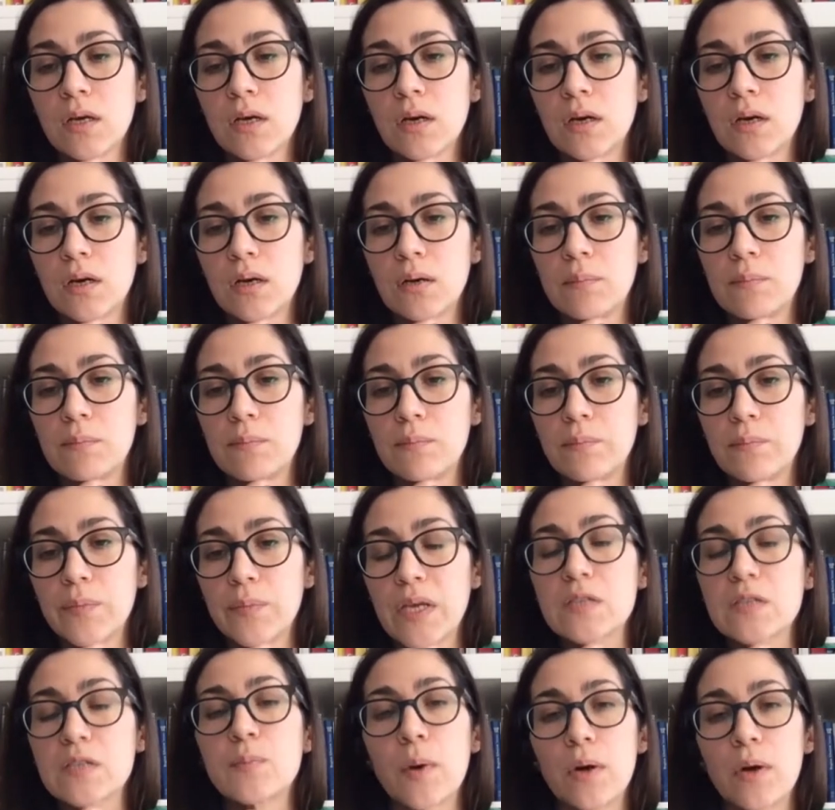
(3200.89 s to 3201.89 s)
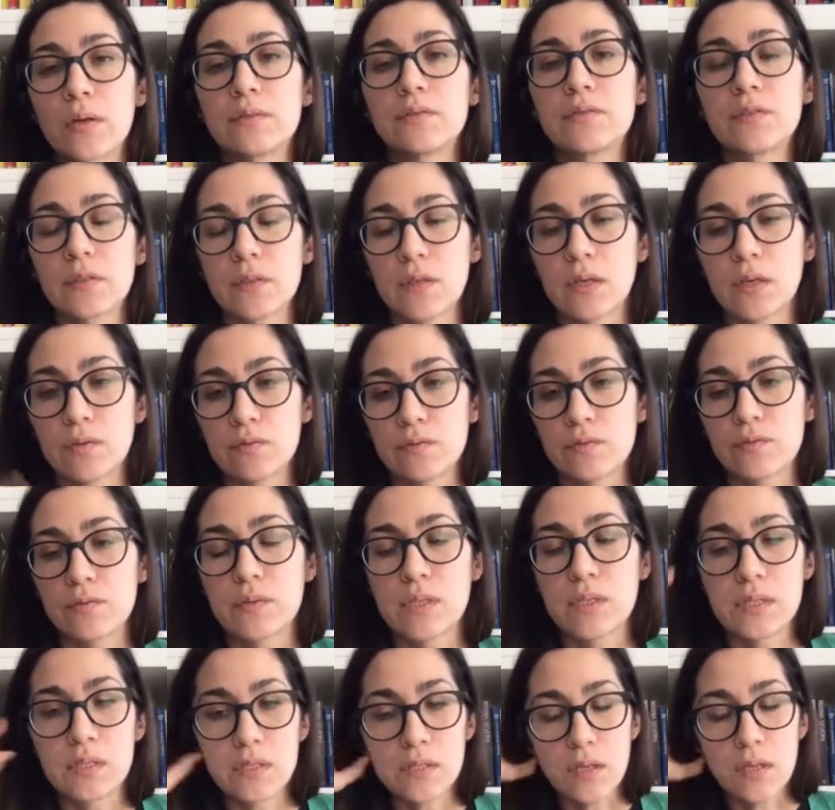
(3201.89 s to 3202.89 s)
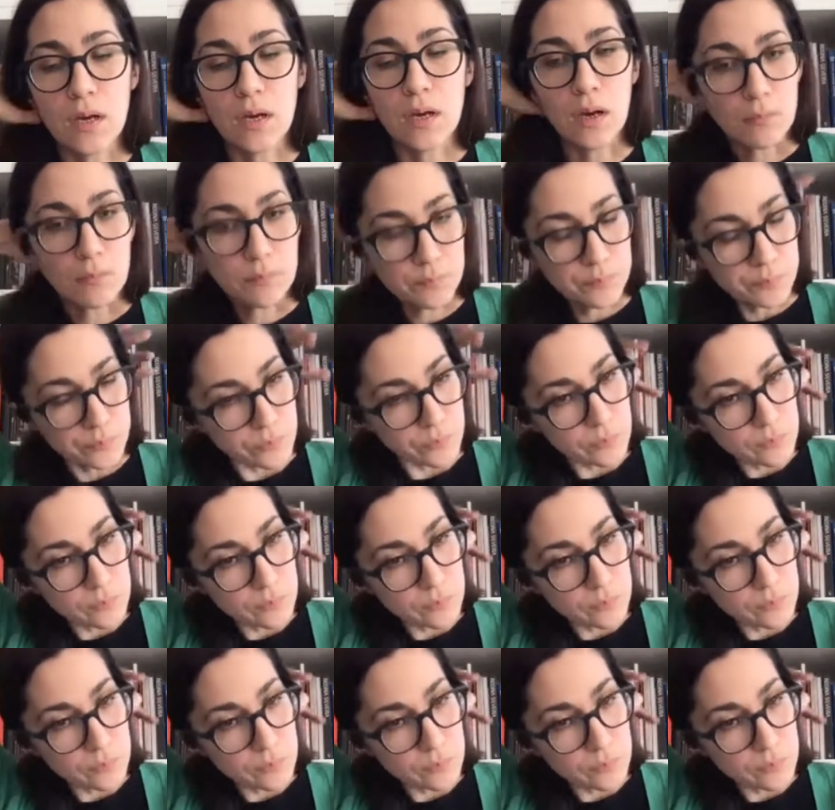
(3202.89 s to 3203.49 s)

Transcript: um, as part of a kind of this um,